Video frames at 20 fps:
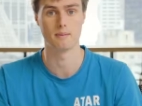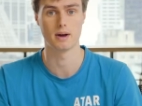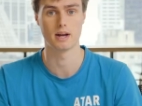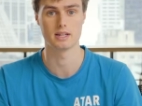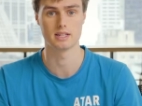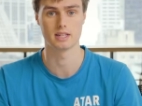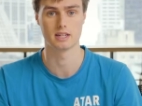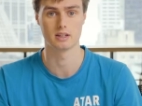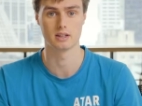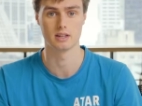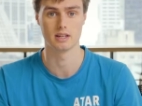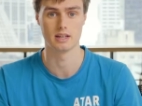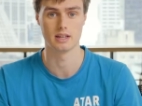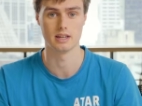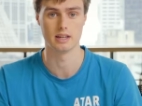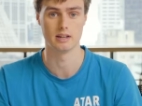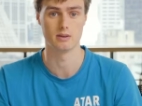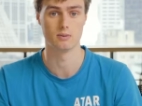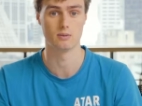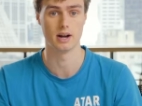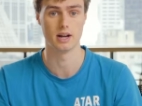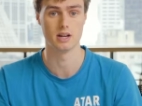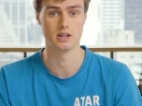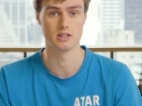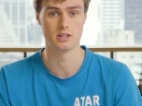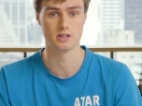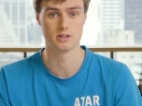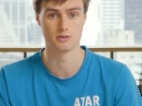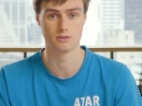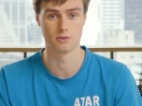basically it
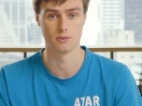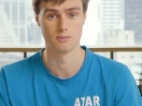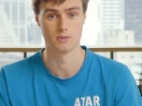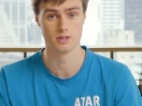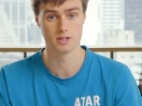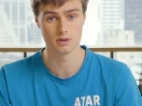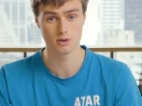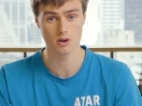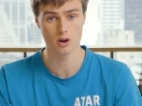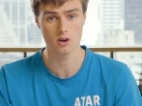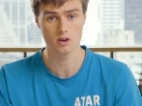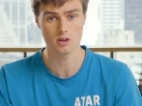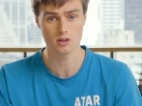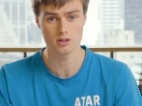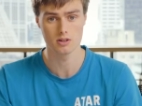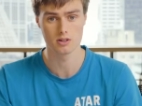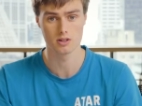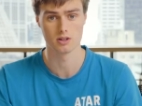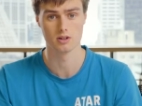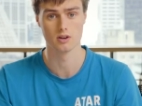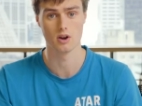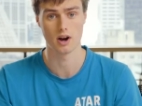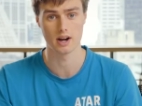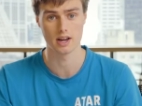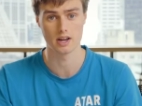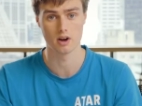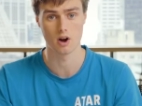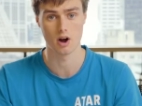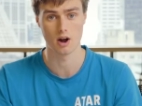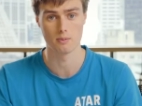ranges from 0 to
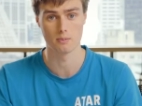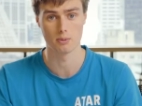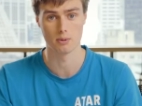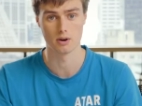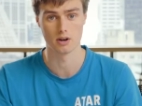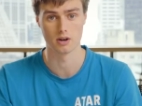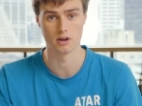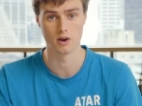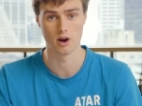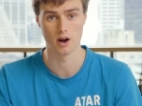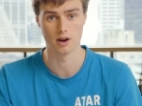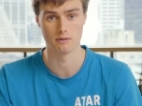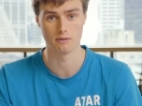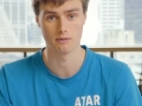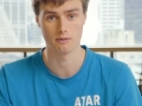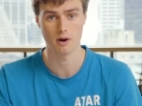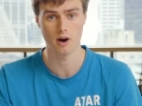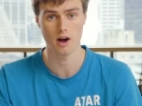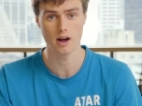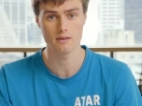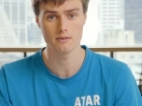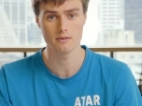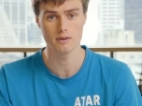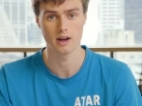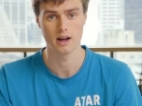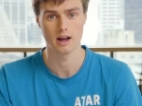99.95.